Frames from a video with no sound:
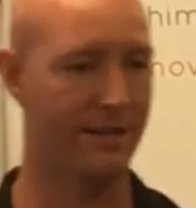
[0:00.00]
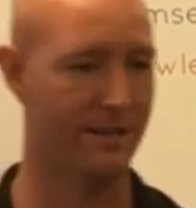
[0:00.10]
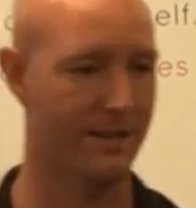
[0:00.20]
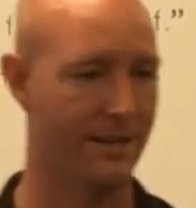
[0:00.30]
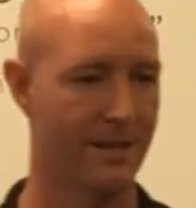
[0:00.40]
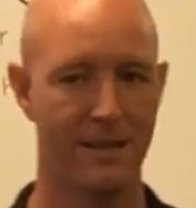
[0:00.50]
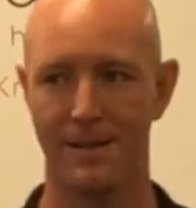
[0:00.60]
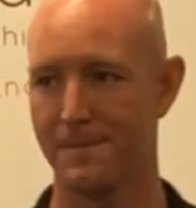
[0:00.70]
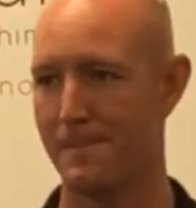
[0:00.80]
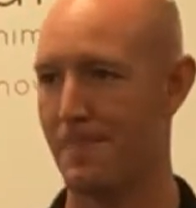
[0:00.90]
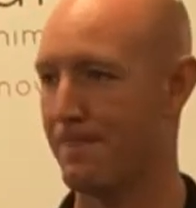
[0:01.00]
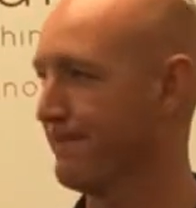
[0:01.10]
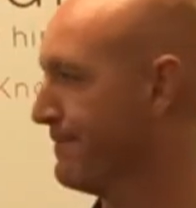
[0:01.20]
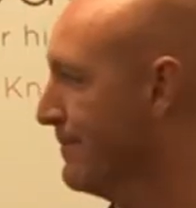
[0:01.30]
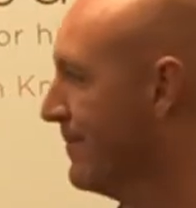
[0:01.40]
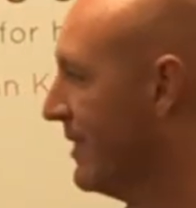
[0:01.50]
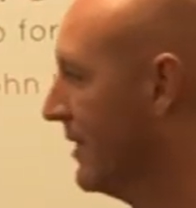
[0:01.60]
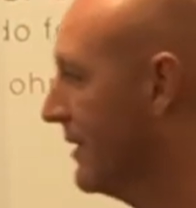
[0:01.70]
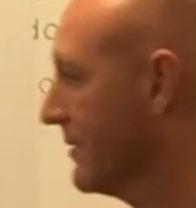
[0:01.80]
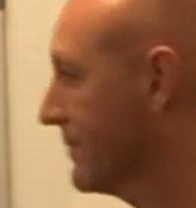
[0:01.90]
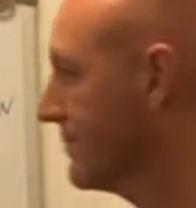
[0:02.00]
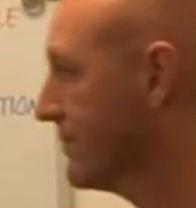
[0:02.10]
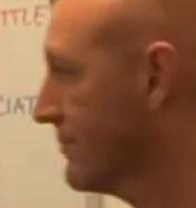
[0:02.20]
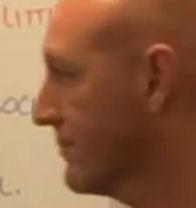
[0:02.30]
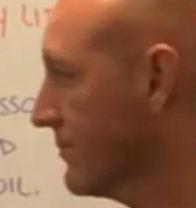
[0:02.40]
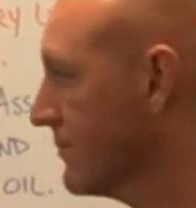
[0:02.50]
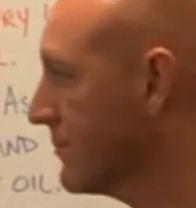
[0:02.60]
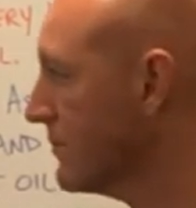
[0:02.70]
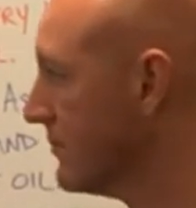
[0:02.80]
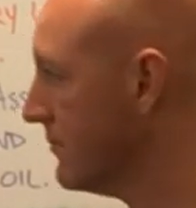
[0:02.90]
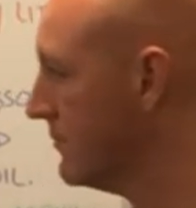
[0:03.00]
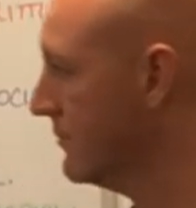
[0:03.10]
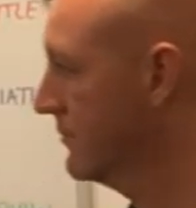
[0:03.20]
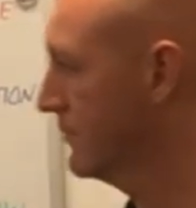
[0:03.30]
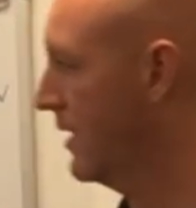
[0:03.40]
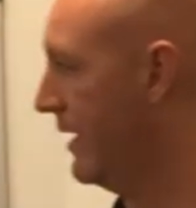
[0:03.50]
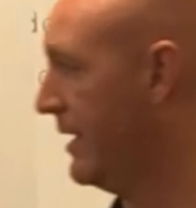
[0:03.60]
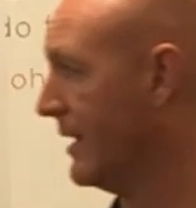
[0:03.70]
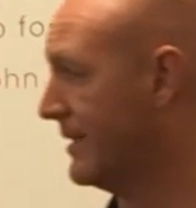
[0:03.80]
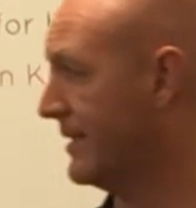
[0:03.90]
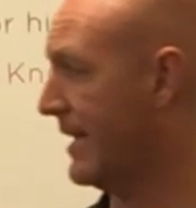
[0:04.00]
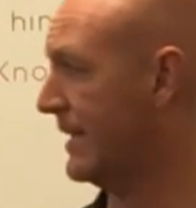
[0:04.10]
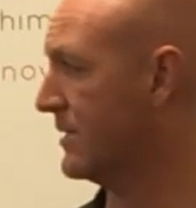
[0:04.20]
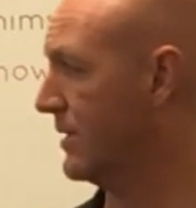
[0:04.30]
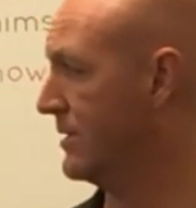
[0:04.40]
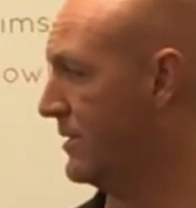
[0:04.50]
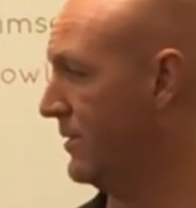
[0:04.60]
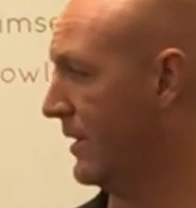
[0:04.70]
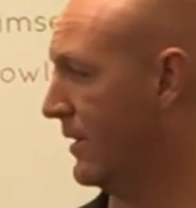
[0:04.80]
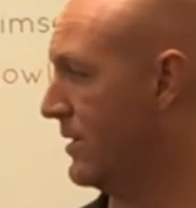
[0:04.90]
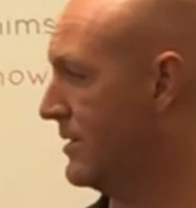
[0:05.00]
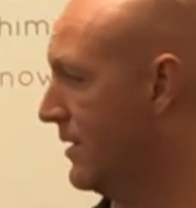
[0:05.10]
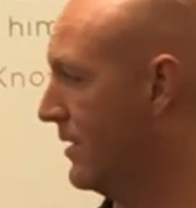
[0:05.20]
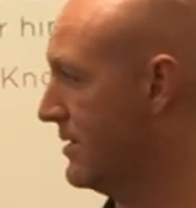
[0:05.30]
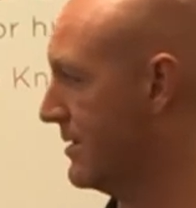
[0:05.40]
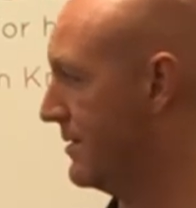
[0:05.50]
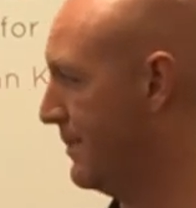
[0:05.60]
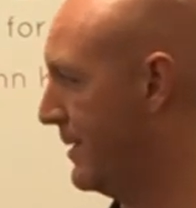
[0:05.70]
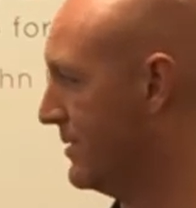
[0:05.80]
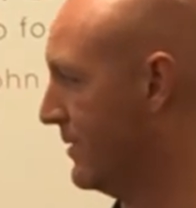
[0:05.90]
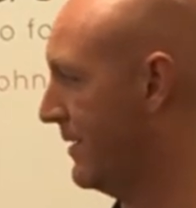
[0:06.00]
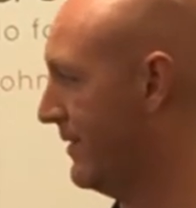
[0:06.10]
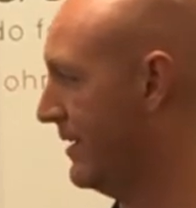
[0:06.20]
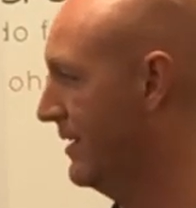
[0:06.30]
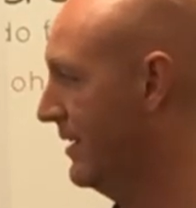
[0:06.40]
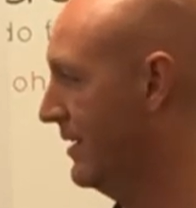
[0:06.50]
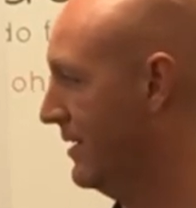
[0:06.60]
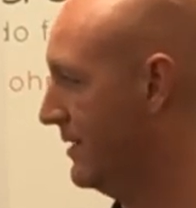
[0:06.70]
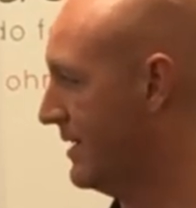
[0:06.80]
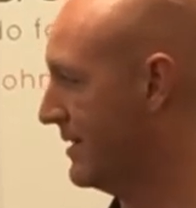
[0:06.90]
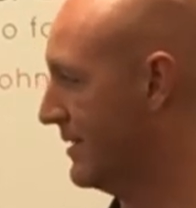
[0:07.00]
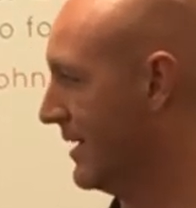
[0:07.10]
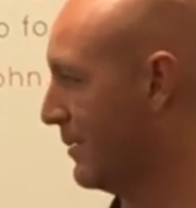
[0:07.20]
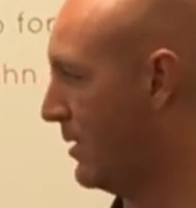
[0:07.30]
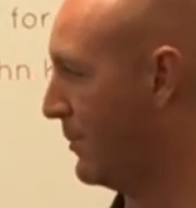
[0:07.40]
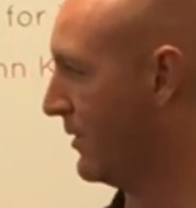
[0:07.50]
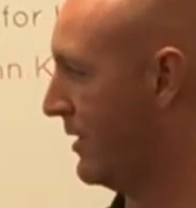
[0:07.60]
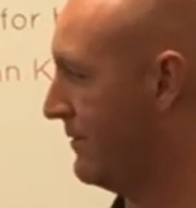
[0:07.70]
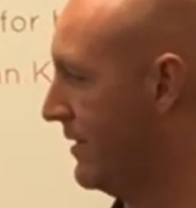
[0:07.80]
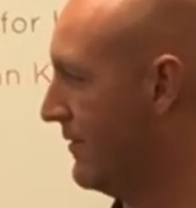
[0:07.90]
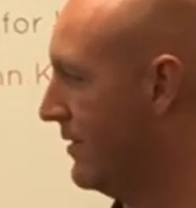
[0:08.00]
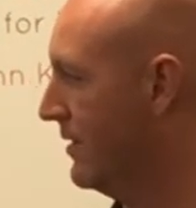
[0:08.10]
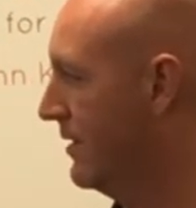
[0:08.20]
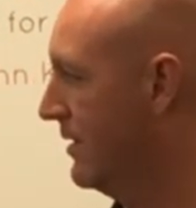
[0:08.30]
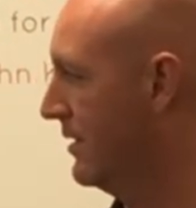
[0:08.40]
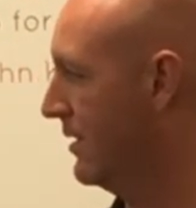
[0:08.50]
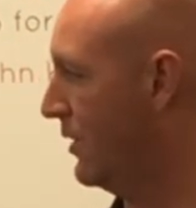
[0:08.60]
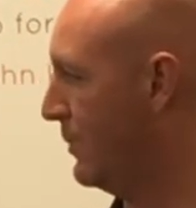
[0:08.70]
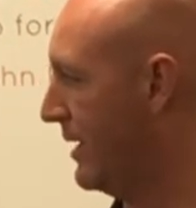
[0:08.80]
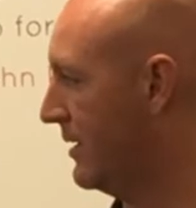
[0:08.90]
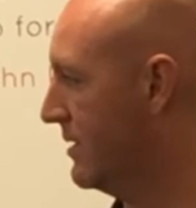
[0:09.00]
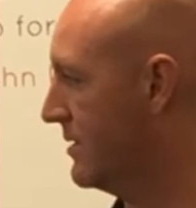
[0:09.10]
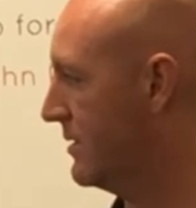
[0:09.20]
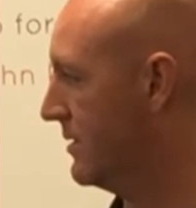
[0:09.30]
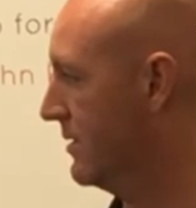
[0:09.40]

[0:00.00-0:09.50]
Nutrition, change lifestyle. It actually tastes good too. Like ours, ours is yeah, the best one. Really it tastes like a pomegranate flavor. Mm-hmm. Omegas.